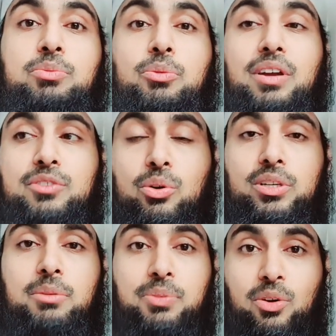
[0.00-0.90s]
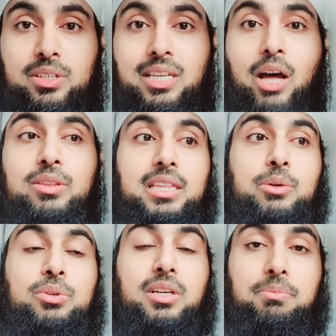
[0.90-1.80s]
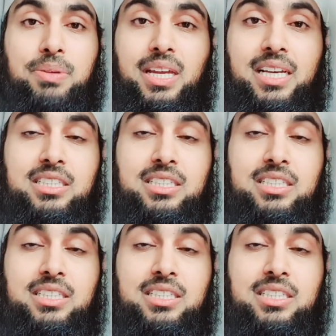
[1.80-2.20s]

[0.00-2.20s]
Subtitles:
We would have known it beyond doubt that there wouldn't be any